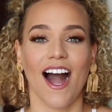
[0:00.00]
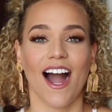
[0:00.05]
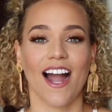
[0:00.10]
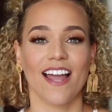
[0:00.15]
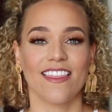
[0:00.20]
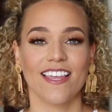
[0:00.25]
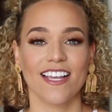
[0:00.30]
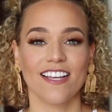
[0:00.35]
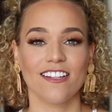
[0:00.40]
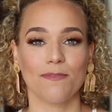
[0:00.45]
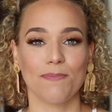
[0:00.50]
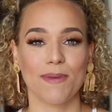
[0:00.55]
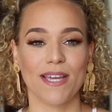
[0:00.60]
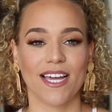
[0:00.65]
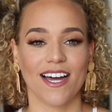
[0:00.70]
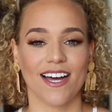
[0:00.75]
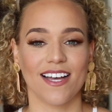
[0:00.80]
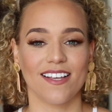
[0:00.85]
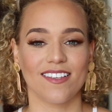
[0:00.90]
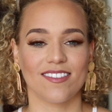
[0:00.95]
I think it's
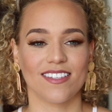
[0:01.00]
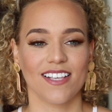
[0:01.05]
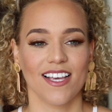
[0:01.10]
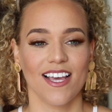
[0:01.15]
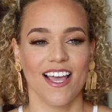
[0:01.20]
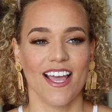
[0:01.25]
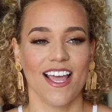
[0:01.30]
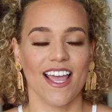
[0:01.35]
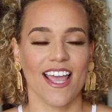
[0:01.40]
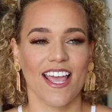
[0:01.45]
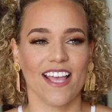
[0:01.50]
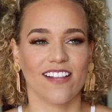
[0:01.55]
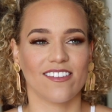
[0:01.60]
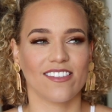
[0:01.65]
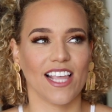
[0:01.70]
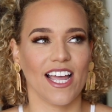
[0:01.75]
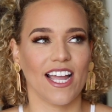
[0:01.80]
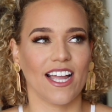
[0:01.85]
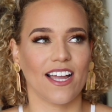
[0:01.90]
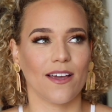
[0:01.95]
because
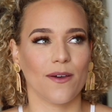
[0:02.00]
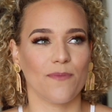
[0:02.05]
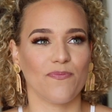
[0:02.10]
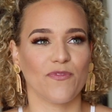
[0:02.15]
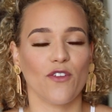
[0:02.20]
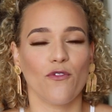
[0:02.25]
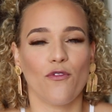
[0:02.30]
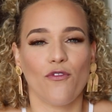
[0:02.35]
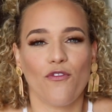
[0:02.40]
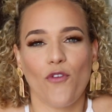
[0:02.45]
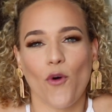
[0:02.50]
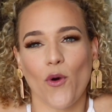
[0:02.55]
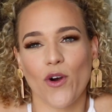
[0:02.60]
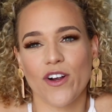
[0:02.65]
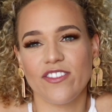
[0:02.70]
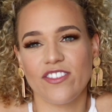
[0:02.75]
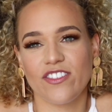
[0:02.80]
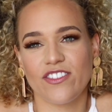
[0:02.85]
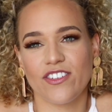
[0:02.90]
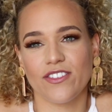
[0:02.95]
it's like
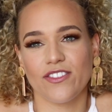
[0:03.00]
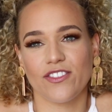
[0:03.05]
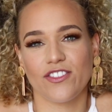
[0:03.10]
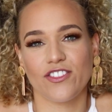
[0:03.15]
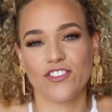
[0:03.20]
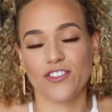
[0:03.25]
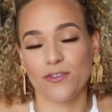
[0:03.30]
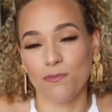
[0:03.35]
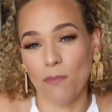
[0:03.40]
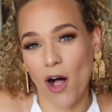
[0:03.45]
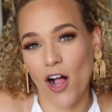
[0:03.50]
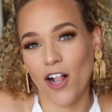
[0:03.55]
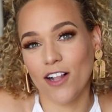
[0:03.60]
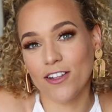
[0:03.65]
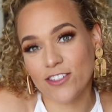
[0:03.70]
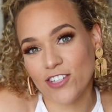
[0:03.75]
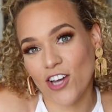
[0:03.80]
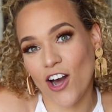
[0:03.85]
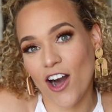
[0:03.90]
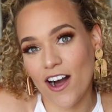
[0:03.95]
forced
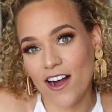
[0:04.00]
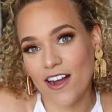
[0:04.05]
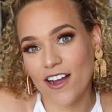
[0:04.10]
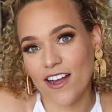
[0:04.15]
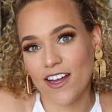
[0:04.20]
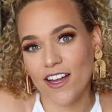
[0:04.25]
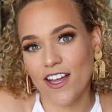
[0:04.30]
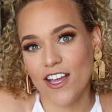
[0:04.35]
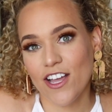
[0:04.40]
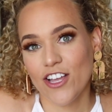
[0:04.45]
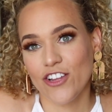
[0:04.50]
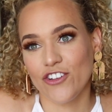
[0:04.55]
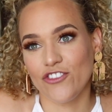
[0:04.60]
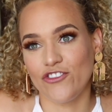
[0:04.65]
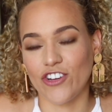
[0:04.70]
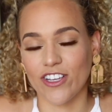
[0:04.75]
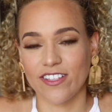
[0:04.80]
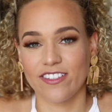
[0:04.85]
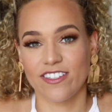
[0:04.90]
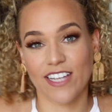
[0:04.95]
small talk
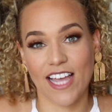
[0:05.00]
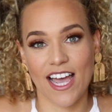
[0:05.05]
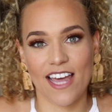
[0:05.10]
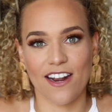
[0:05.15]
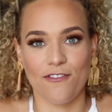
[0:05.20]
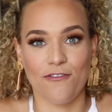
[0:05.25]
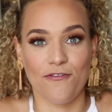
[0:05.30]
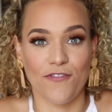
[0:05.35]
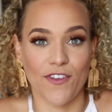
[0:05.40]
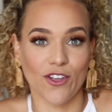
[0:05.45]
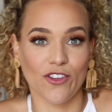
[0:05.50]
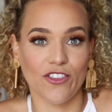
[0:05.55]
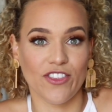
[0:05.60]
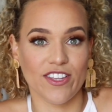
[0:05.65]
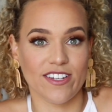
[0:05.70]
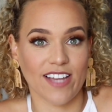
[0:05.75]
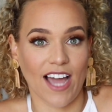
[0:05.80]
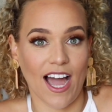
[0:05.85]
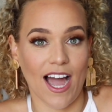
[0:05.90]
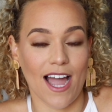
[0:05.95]
just to kind of fill
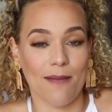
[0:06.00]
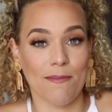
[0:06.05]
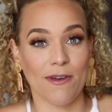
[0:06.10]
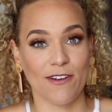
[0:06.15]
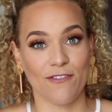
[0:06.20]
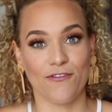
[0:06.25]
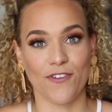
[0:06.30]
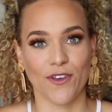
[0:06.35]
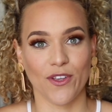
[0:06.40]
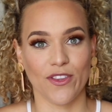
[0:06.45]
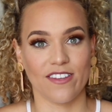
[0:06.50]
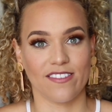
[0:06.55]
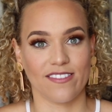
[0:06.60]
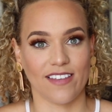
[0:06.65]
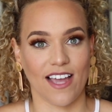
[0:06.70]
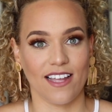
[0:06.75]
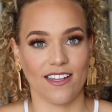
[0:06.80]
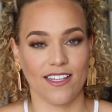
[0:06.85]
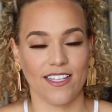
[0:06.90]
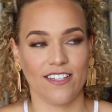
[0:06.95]
the time and fill the
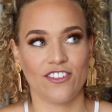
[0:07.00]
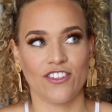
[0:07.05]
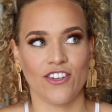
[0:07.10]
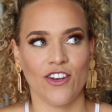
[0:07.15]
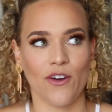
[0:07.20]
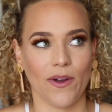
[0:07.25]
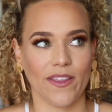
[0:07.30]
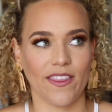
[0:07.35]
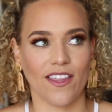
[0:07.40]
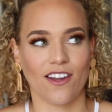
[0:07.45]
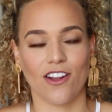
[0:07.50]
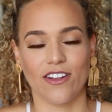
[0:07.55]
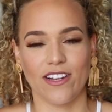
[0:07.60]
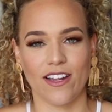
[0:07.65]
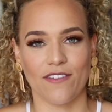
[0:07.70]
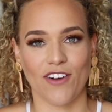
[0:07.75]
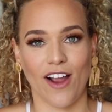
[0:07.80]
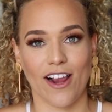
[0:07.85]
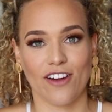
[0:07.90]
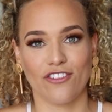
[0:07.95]
silence, knowing that I'll
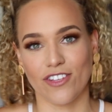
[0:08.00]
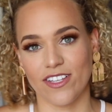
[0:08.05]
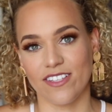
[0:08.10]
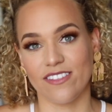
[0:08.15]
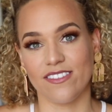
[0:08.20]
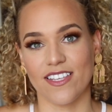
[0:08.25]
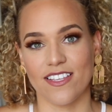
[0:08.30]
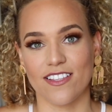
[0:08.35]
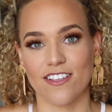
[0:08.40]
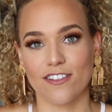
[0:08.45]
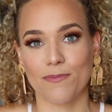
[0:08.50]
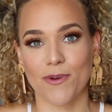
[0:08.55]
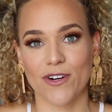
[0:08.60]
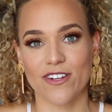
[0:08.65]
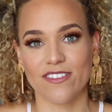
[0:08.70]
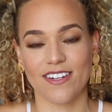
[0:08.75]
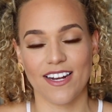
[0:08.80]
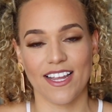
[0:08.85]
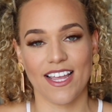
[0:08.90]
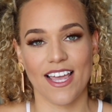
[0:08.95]
never actually see this
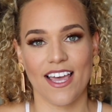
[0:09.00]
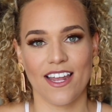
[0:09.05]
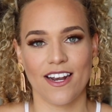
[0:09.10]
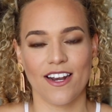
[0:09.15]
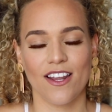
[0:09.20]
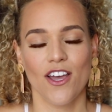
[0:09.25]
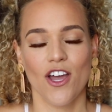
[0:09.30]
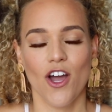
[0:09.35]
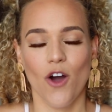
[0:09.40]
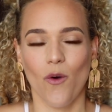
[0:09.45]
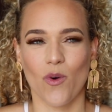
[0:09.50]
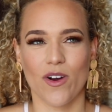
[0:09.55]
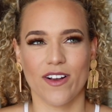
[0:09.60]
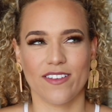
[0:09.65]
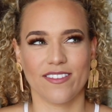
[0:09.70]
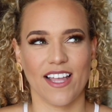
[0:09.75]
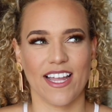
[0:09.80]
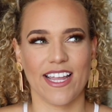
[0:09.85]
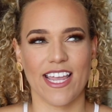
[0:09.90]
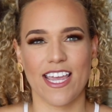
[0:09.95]
person again.
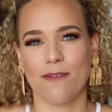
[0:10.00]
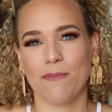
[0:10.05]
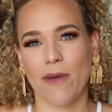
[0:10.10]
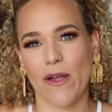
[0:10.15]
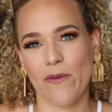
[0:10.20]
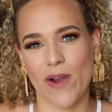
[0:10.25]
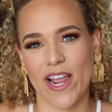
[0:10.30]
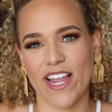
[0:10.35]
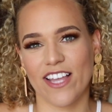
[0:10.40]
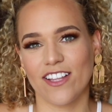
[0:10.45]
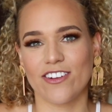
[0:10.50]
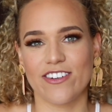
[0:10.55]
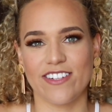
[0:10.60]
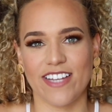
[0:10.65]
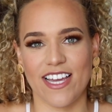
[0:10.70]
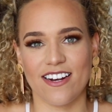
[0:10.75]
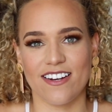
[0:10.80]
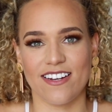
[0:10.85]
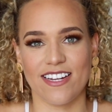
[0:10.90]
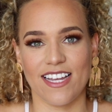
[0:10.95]
Whereas like in my regular
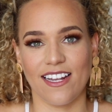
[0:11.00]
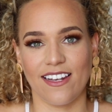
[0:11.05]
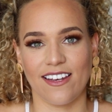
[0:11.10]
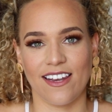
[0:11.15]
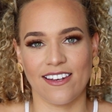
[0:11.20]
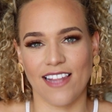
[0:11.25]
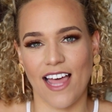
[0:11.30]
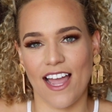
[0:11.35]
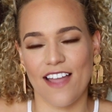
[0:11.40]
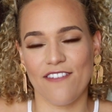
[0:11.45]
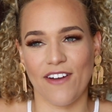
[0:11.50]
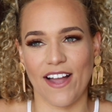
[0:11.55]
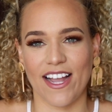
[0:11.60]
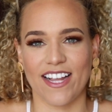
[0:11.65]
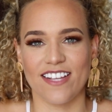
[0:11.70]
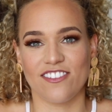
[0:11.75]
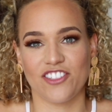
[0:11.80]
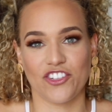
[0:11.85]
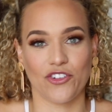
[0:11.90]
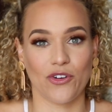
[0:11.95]
day-to-day life, I
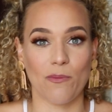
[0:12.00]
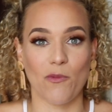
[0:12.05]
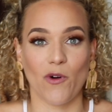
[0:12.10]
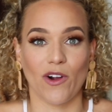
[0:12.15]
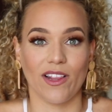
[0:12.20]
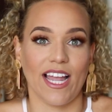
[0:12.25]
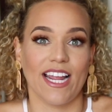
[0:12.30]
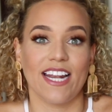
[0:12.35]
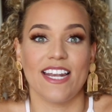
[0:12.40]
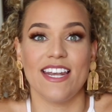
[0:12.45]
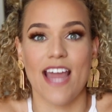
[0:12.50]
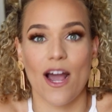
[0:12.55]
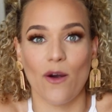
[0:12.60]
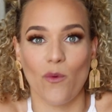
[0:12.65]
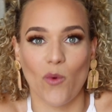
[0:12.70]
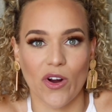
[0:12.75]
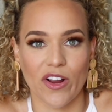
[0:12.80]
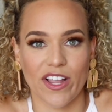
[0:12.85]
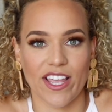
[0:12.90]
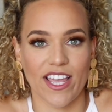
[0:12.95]
consider it more like
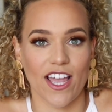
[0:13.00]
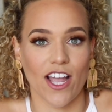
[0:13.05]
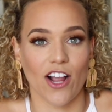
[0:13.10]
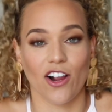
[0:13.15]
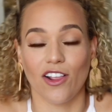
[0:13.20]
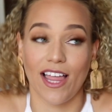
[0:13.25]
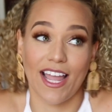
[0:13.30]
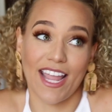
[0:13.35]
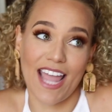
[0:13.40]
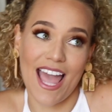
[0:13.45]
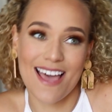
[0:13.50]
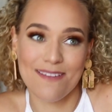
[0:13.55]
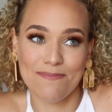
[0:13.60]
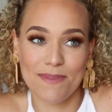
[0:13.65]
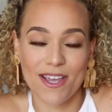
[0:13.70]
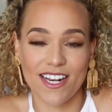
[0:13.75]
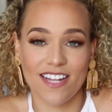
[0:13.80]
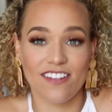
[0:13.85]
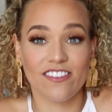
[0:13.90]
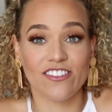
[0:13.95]
networking or like, add
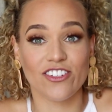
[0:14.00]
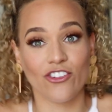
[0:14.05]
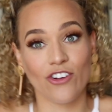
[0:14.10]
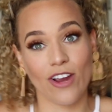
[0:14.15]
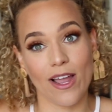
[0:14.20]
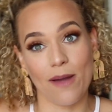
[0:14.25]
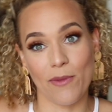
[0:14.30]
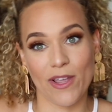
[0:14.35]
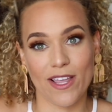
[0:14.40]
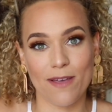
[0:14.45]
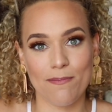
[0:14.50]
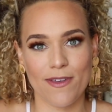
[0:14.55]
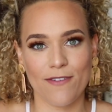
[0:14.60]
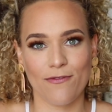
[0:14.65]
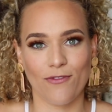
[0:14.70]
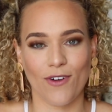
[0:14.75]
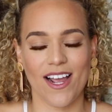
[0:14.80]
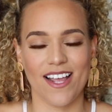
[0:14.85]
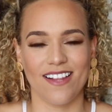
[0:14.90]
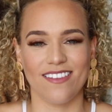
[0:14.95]
me on Instagram, we could be
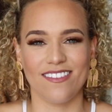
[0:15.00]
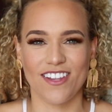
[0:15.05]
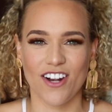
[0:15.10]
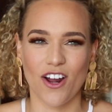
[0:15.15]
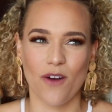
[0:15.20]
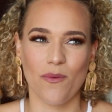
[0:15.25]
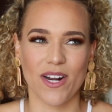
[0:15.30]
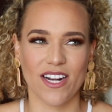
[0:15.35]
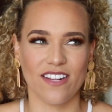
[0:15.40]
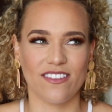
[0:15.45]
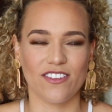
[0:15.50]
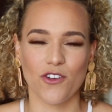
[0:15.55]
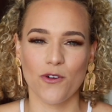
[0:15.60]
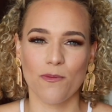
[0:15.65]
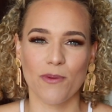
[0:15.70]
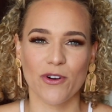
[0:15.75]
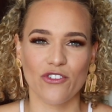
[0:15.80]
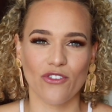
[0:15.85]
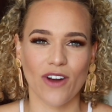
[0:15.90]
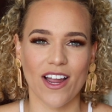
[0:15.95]
friends. You know, when it's
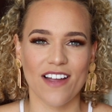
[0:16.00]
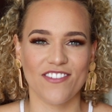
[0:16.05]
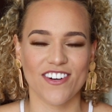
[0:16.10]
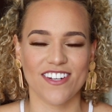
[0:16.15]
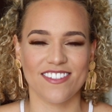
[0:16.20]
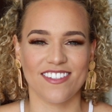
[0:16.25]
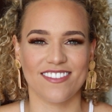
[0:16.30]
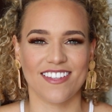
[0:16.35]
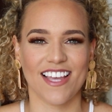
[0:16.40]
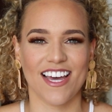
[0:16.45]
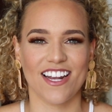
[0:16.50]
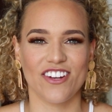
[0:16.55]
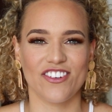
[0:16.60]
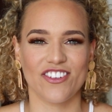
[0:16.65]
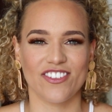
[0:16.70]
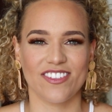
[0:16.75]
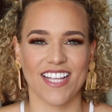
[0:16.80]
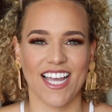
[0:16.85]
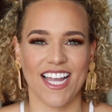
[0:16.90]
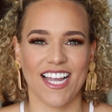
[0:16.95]
Uber drivers, it's kind of
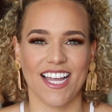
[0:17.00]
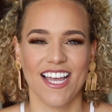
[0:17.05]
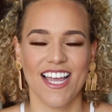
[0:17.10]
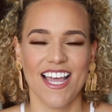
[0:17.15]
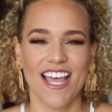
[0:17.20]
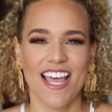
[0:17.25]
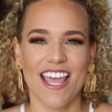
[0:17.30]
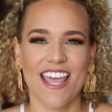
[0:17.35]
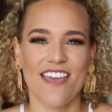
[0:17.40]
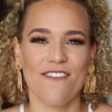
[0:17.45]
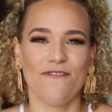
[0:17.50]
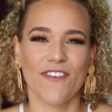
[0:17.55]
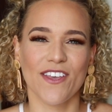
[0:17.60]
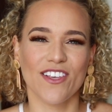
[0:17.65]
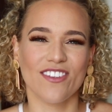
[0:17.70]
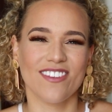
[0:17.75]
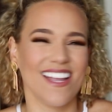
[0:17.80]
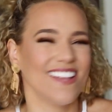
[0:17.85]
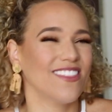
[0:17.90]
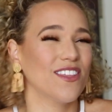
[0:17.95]
just like, it
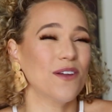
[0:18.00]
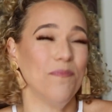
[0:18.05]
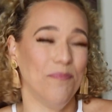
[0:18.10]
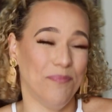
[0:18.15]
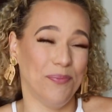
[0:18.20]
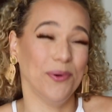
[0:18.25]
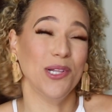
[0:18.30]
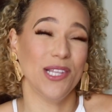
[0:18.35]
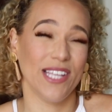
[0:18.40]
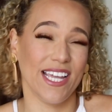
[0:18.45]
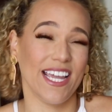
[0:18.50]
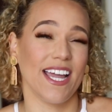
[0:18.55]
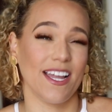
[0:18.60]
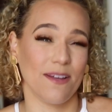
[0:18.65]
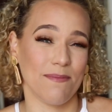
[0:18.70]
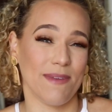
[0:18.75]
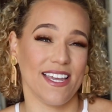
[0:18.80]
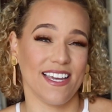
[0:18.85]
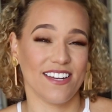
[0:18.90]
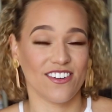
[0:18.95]
feels like they're
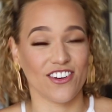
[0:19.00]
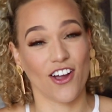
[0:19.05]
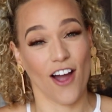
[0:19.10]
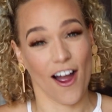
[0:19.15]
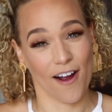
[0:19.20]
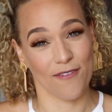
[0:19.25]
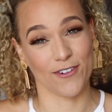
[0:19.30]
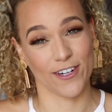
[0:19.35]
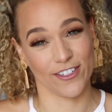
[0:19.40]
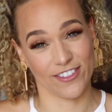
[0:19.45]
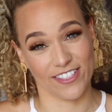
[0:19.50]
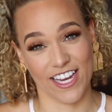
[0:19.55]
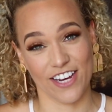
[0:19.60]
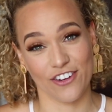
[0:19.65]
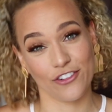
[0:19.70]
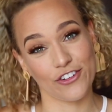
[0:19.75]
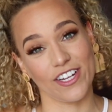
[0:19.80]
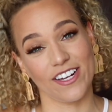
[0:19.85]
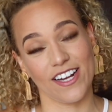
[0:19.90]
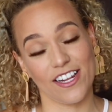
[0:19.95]
bullying me into
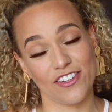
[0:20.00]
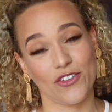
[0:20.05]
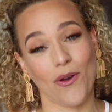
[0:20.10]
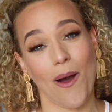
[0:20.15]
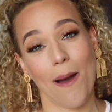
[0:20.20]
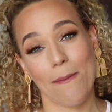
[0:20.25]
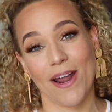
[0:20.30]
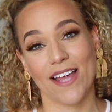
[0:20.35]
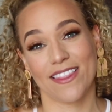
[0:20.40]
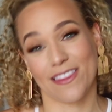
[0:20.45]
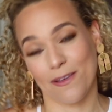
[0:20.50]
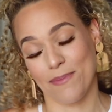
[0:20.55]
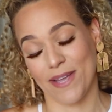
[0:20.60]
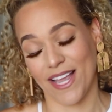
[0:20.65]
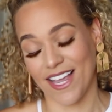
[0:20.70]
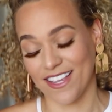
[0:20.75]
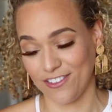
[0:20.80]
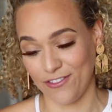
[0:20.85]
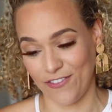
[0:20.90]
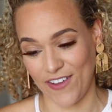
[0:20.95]
conversation. And so I'm not the
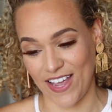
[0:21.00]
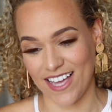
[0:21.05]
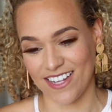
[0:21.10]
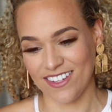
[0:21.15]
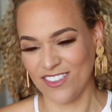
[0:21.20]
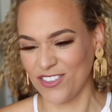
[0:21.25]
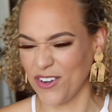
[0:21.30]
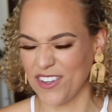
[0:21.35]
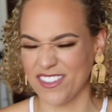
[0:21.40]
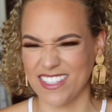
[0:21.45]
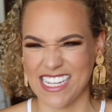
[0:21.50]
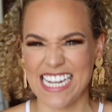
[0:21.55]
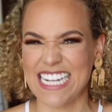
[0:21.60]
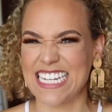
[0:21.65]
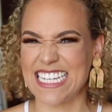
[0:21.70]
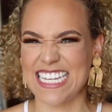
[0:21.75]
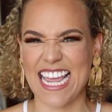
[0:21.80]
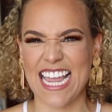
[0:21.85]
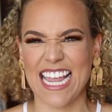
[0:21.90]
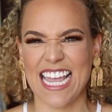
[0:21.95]
biggest fan. So I was
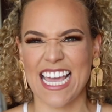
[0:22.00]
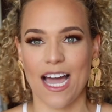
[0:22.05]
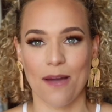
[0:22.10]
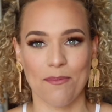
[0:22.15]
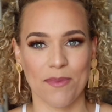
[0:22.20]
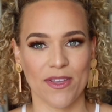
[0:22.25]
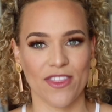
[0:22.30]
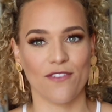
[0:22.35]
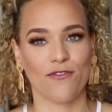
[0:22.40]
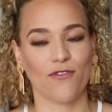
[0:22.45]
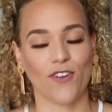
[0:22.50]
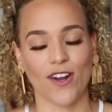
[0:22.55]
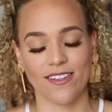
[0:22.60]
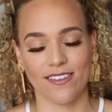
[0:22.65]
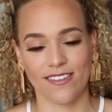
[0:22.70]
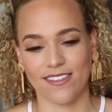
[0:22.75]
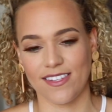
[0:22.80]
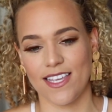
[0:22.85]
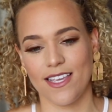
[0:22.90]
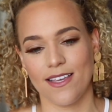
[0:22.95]
like, dang it, I'm in the
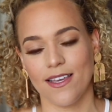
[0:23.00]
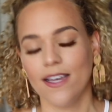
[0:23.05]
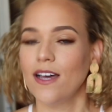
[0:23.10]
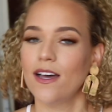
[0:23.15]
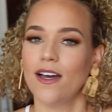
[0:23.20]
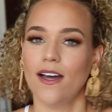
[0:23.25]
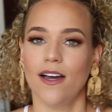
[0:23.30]
front seat.